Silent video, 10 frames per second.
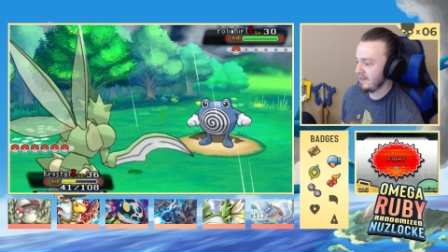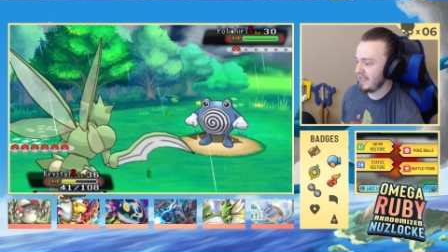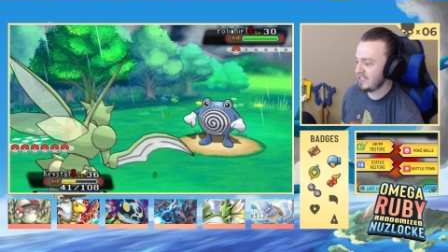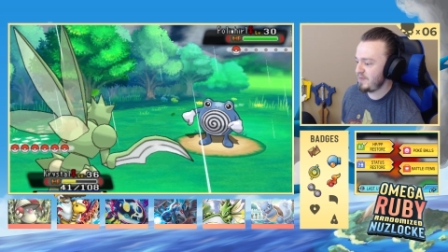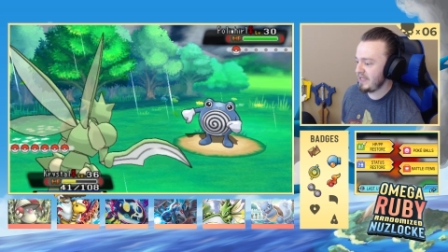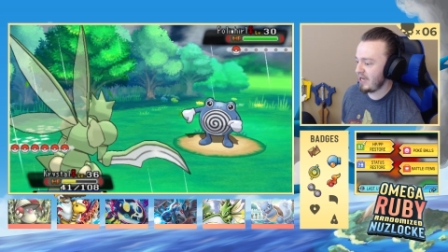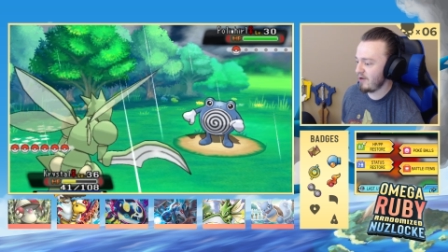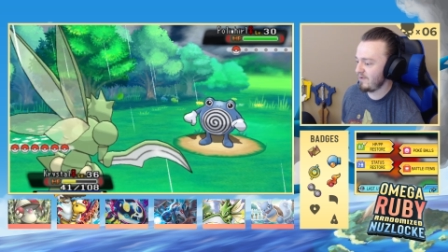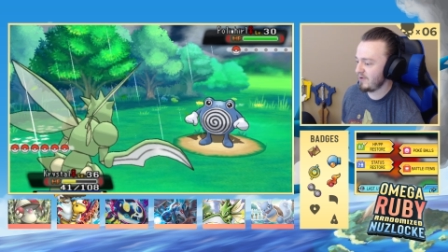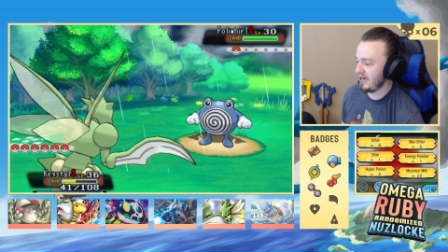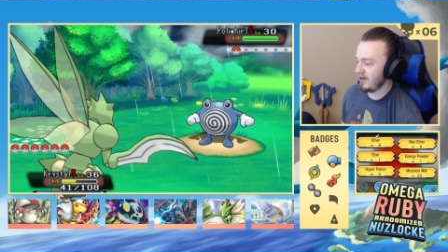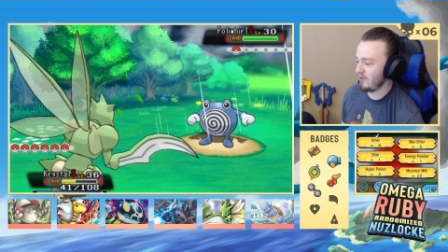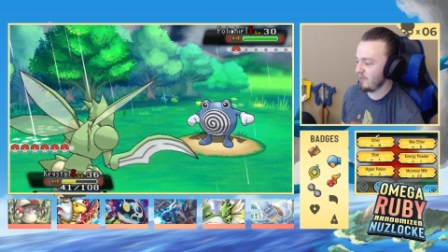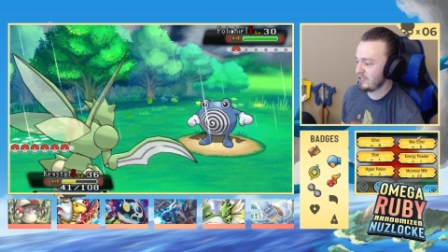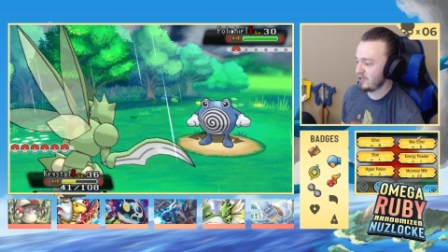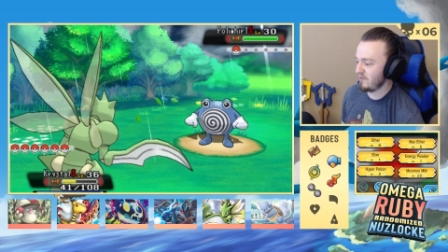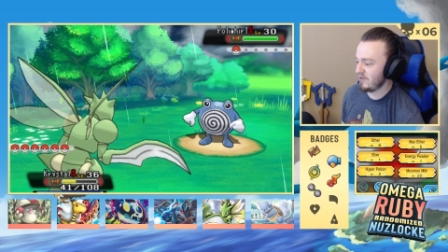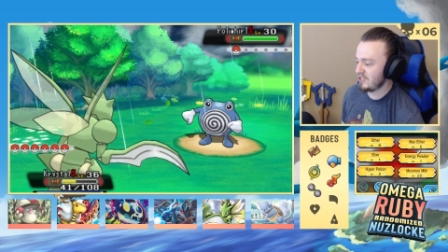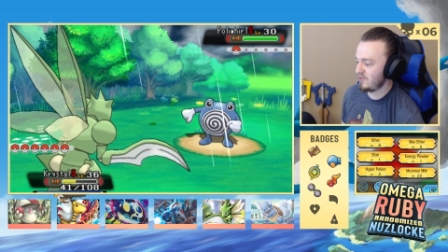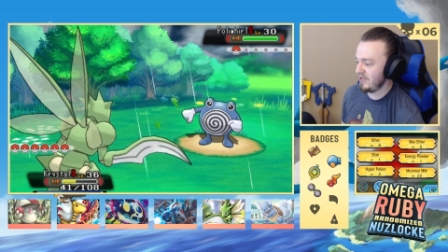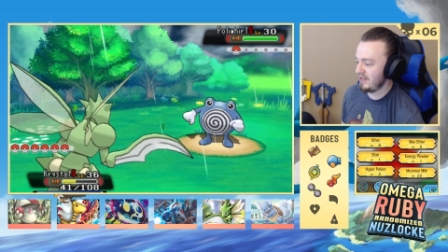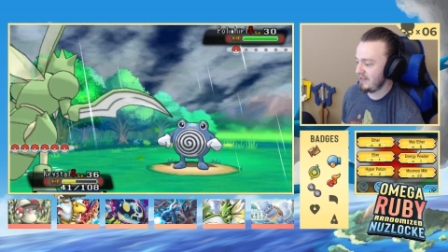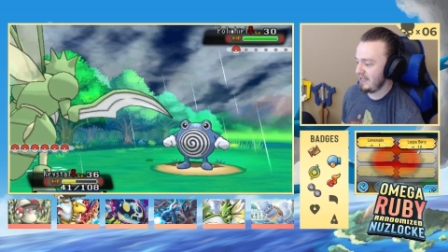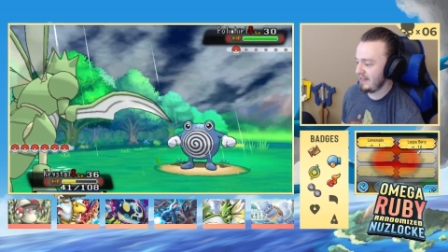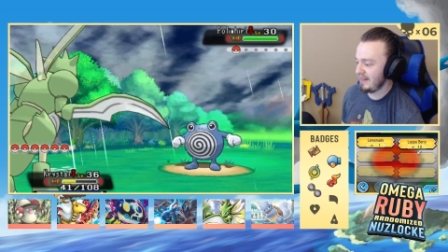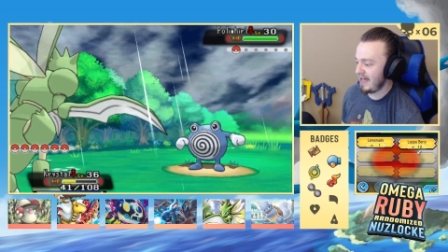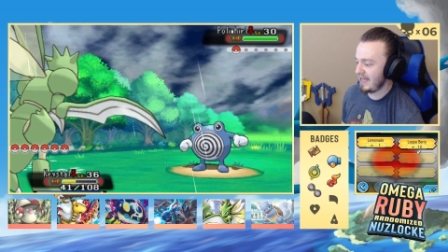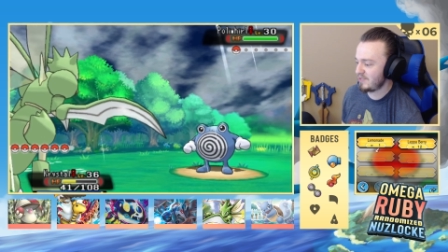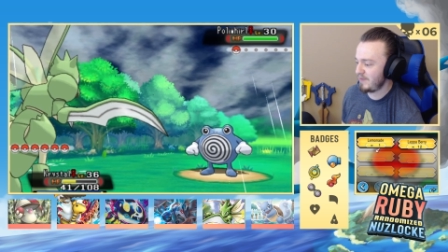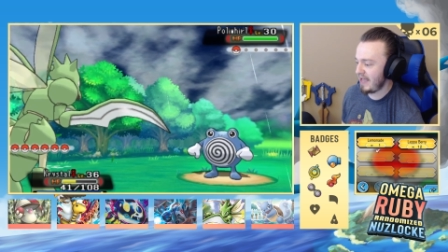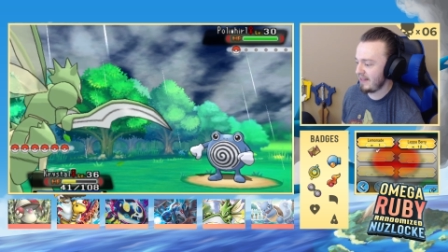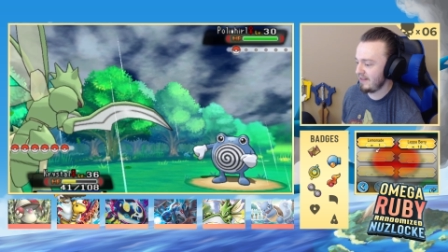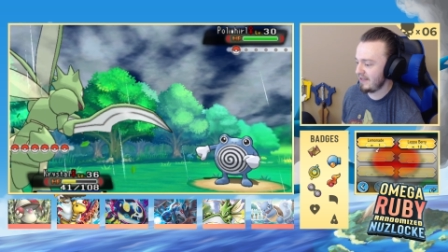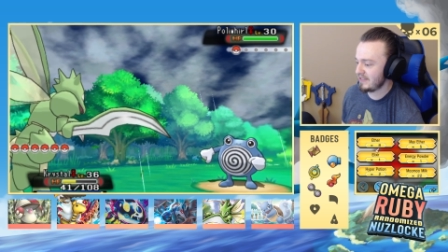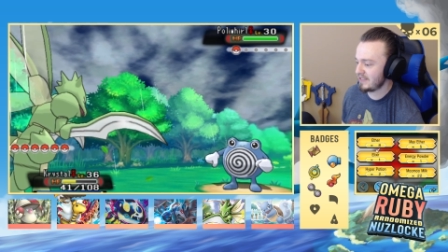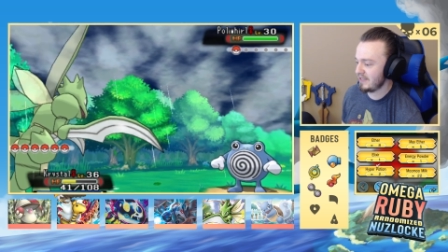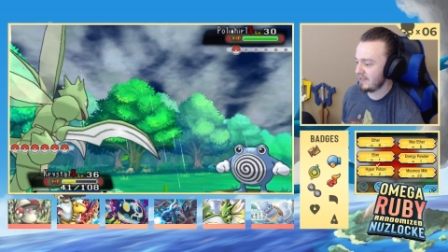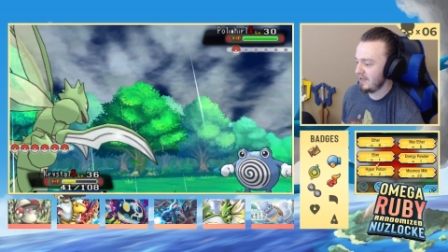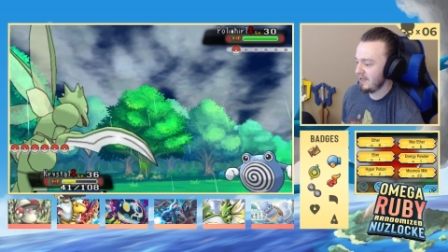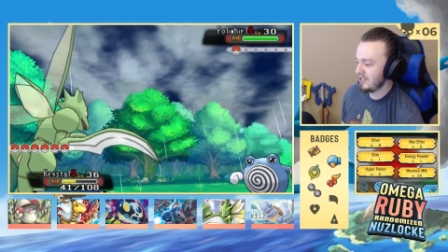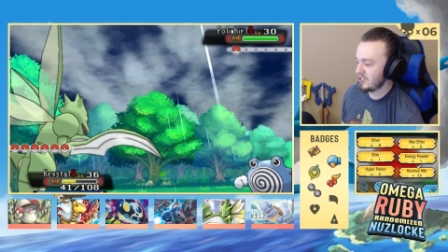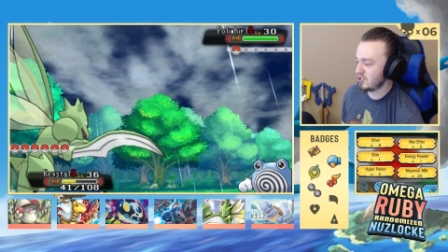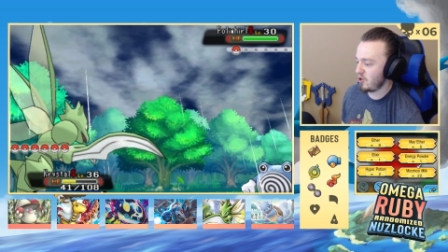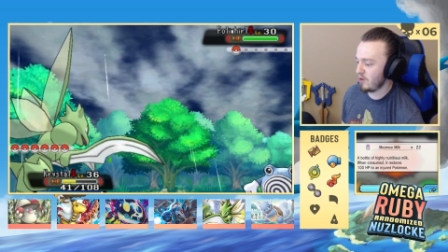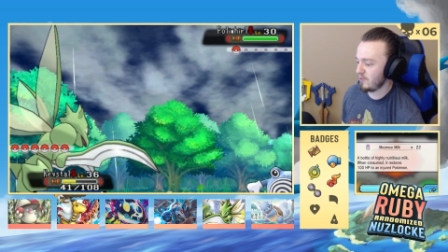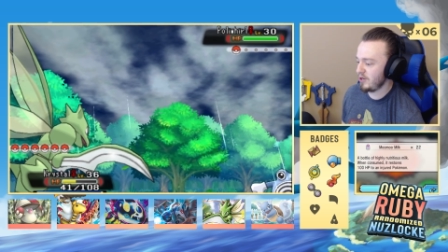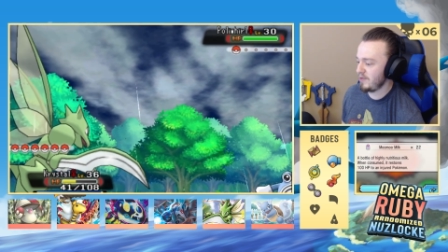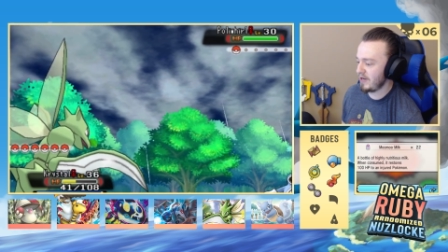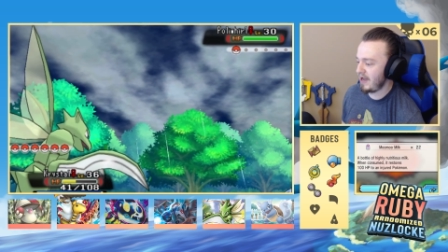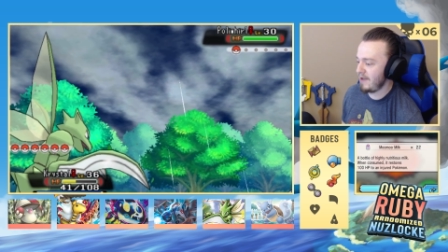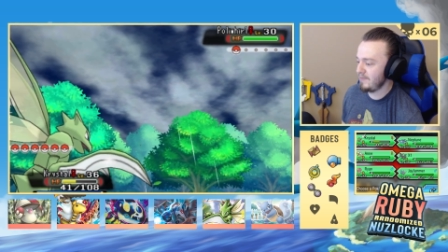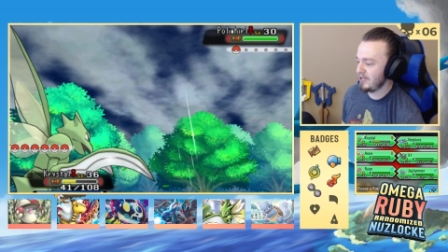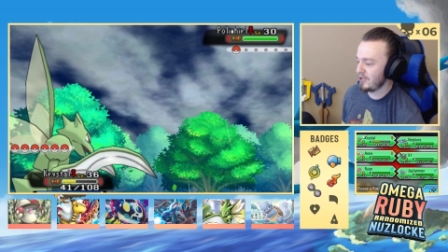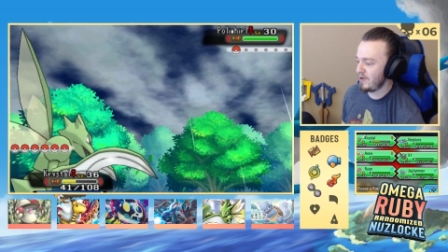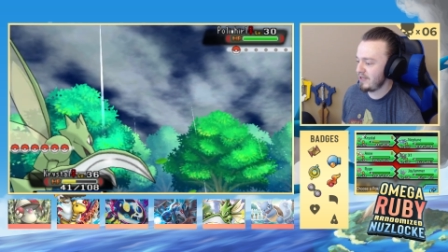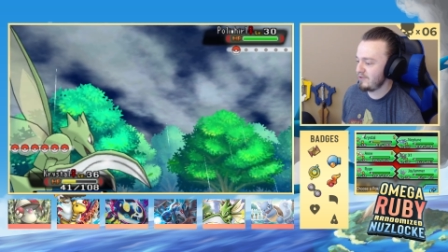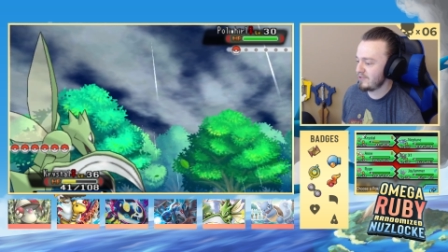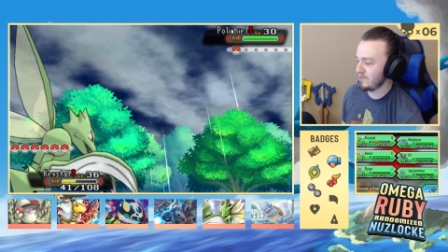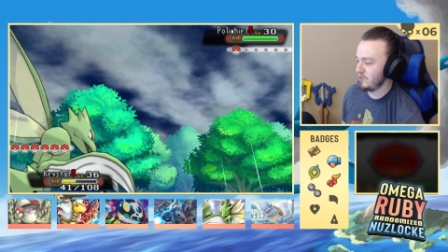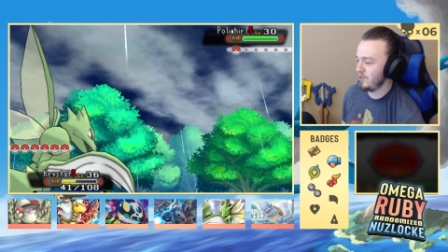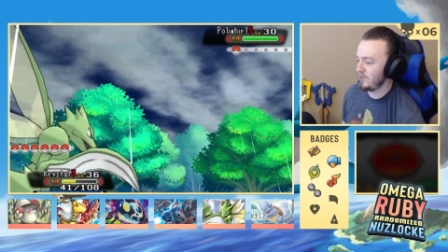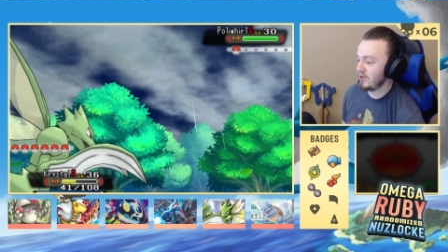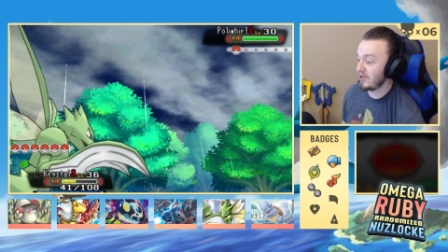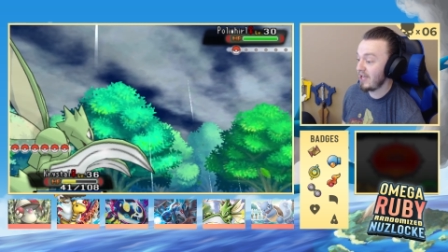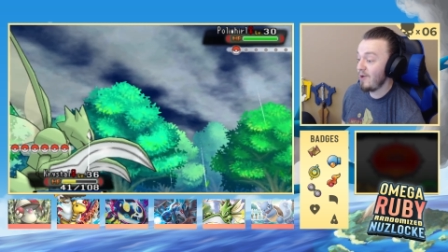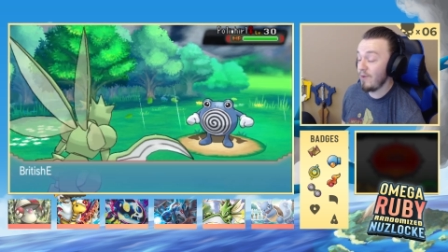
Let's be careful here. We took a risk with the last battle against the Skarmory, but I'm going to go ahead and use a Mooma Milk.